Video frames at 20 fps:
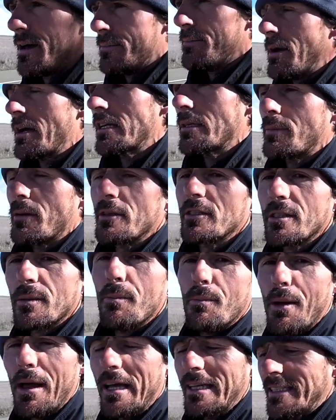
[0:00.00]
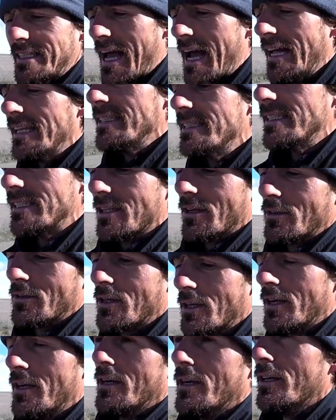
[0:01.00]
in my experience, the best
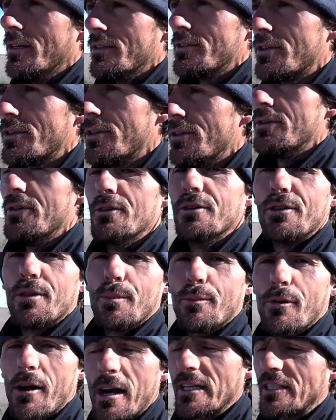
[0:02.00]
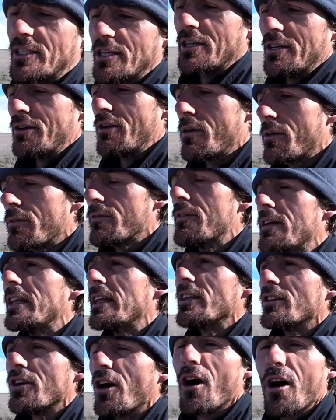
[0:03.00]
antidote to depression or
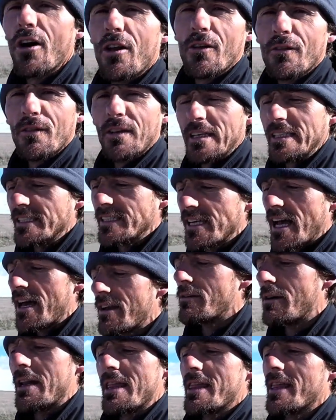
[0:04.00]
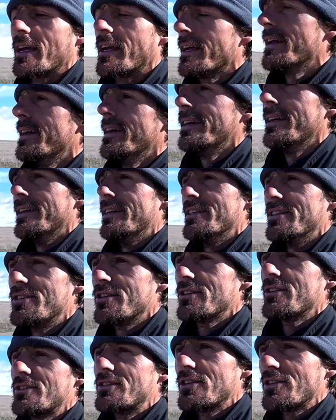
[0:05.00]
feeling down or feeling sad or anything is
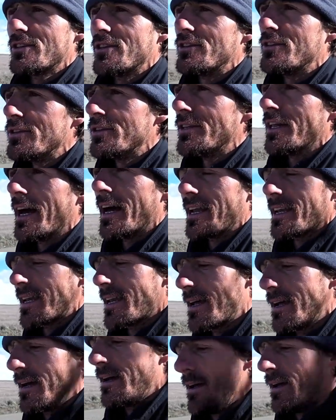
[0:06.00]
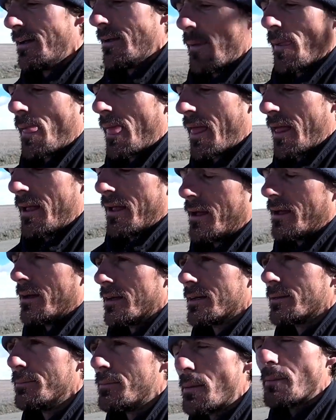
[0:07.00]
just, just to do that.
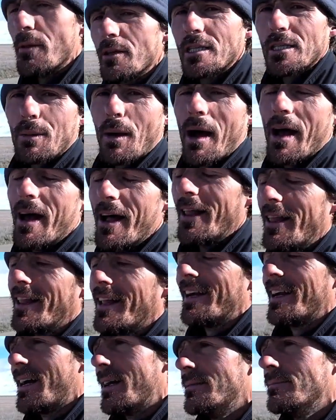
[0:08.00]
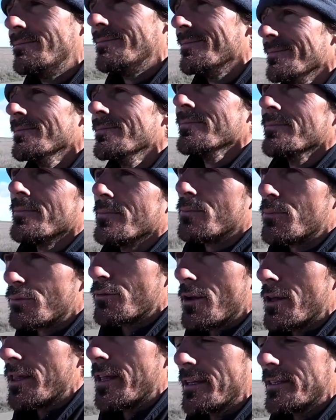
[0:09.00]
Remember the smile,
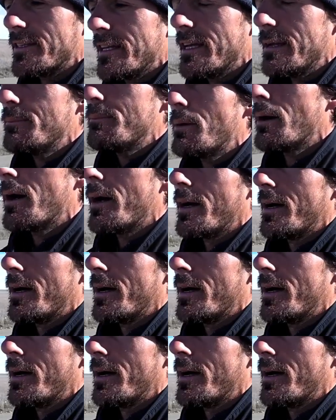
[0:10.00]
breathing deep,